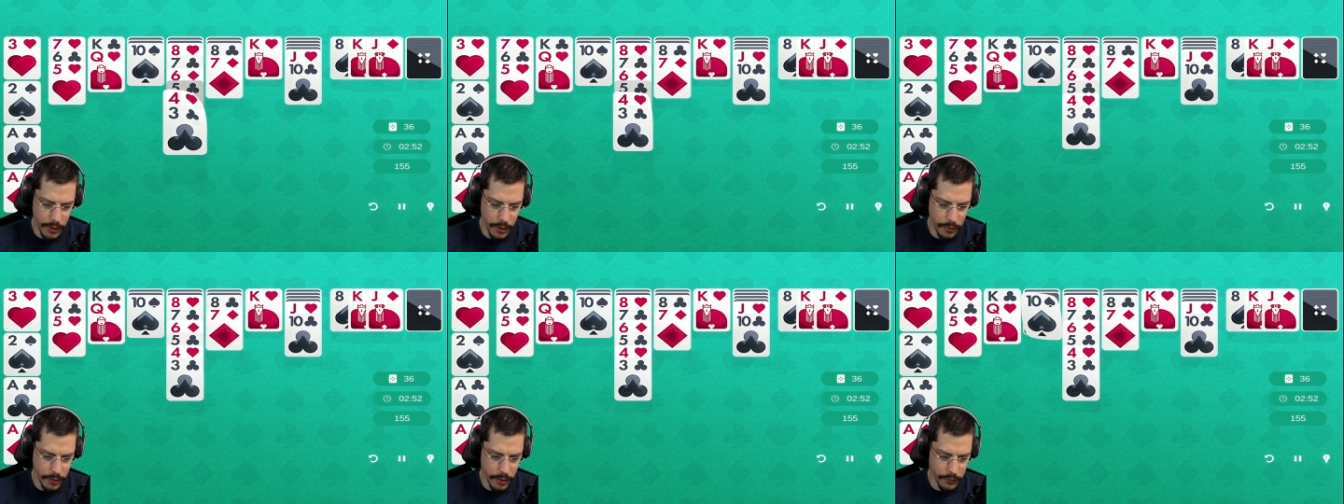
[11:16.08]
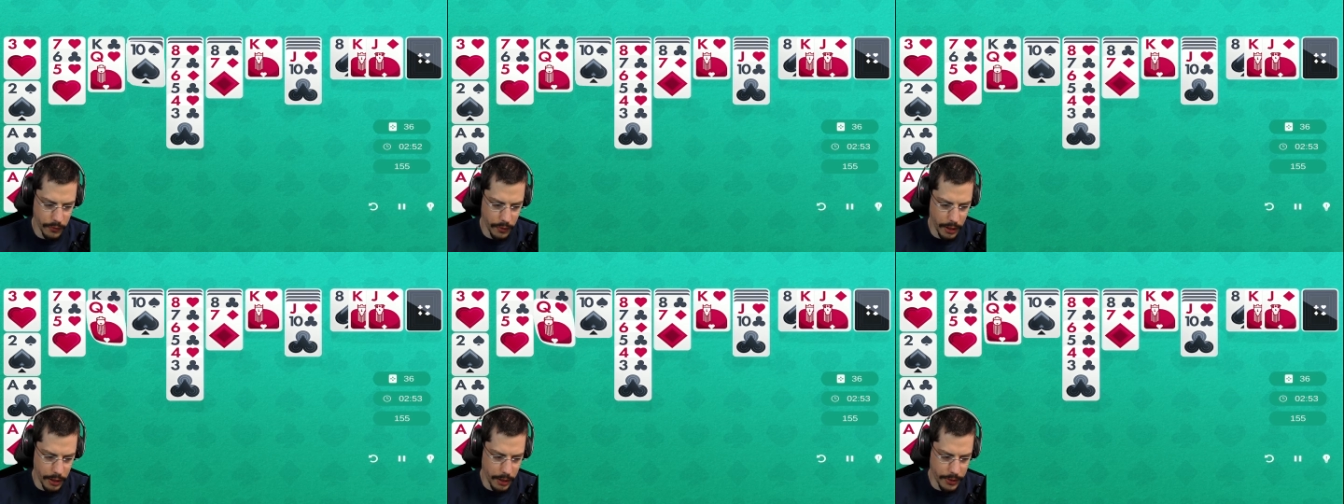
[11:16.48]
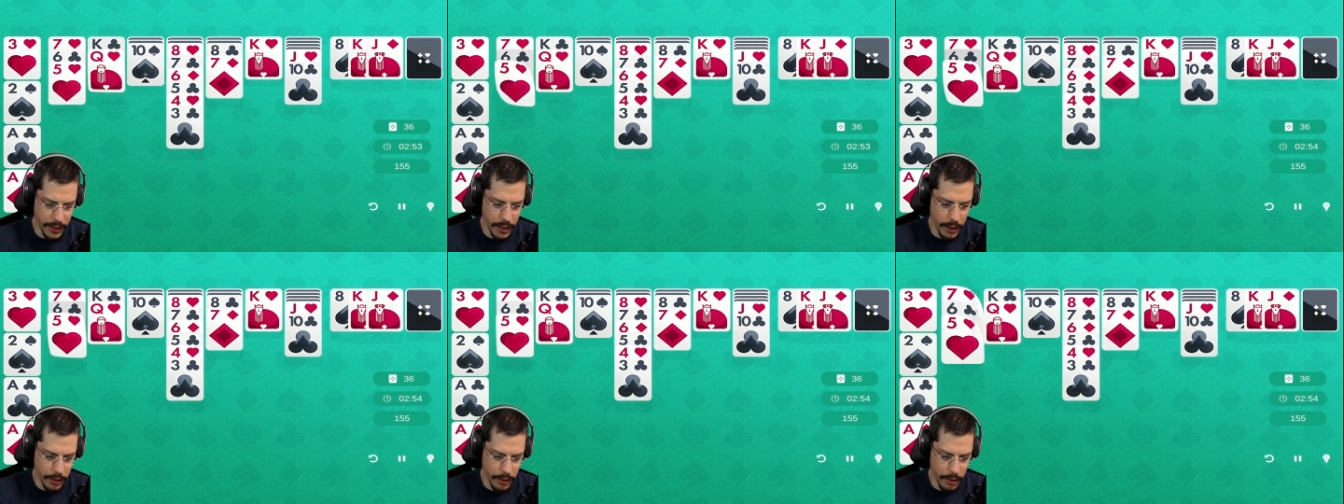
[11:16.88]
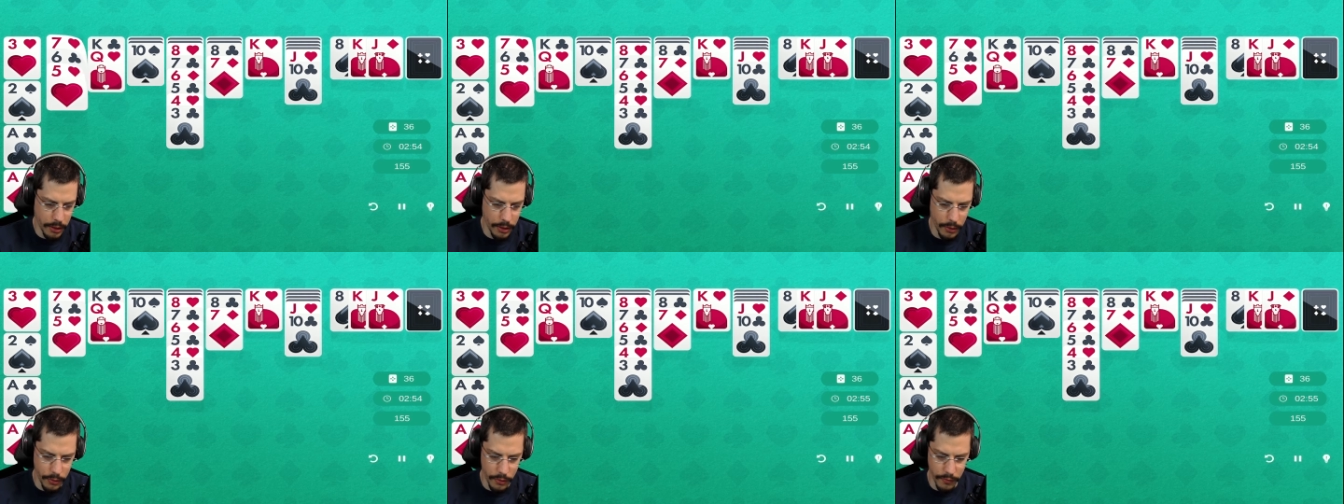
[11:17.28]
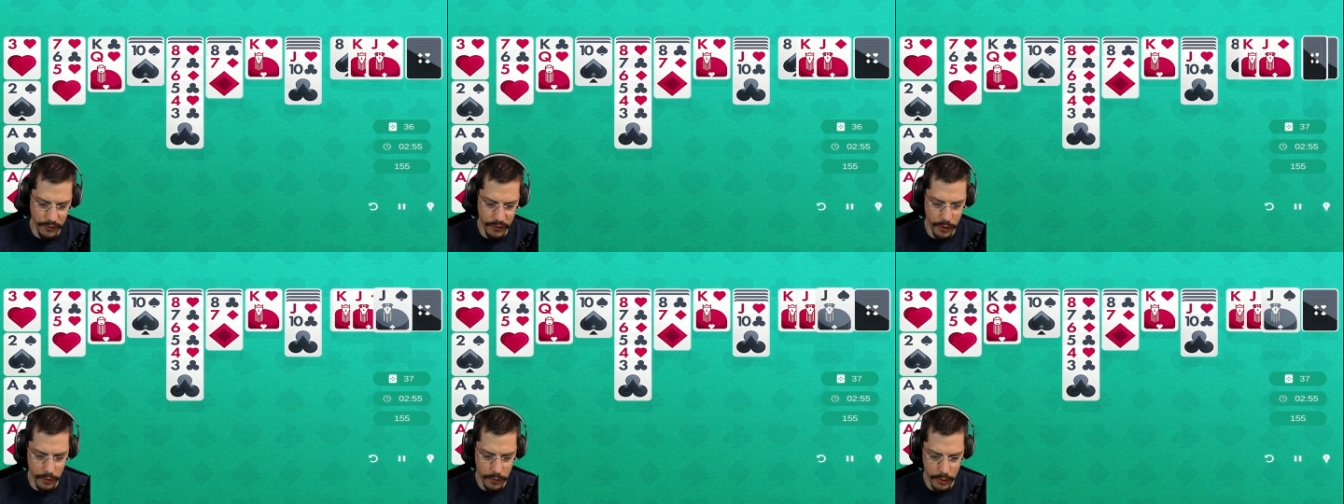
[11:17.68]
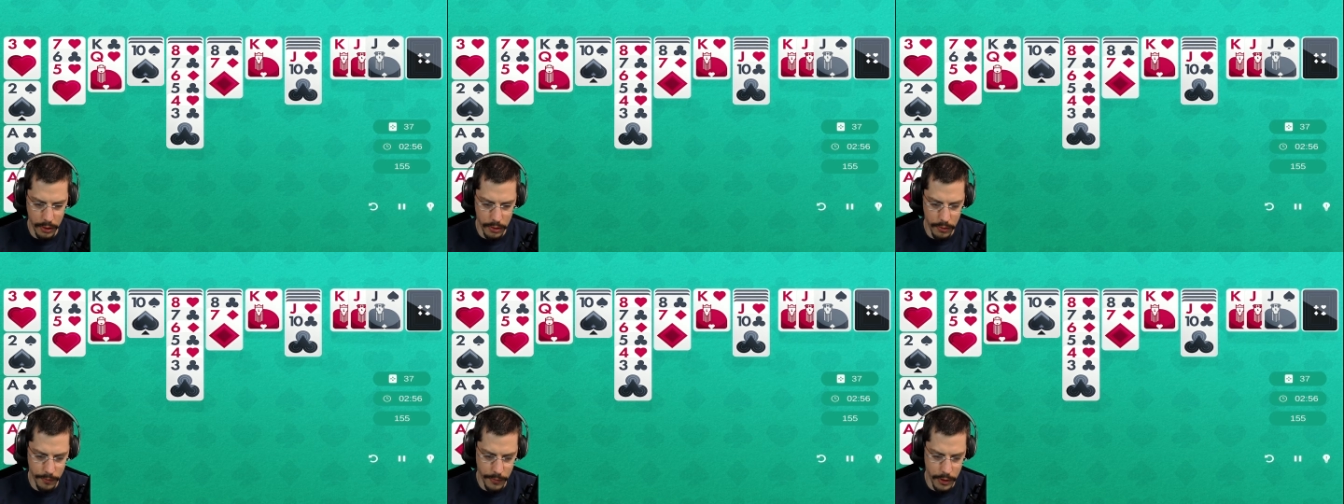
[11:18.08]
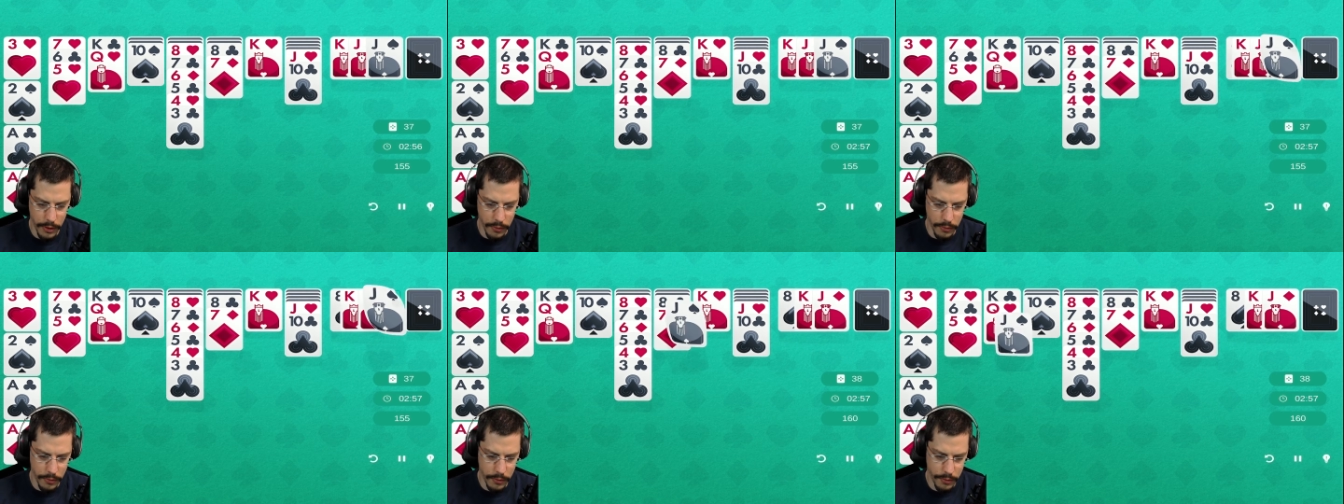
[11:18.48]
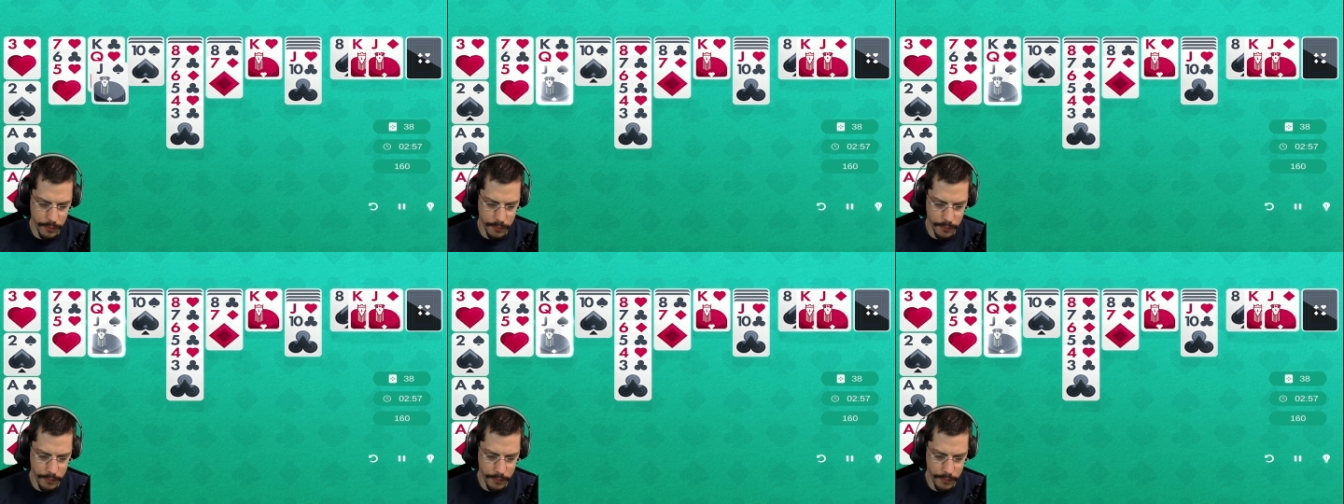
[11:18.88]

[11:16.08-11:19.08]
anything? So I think I don't oversee anything. No, I don't.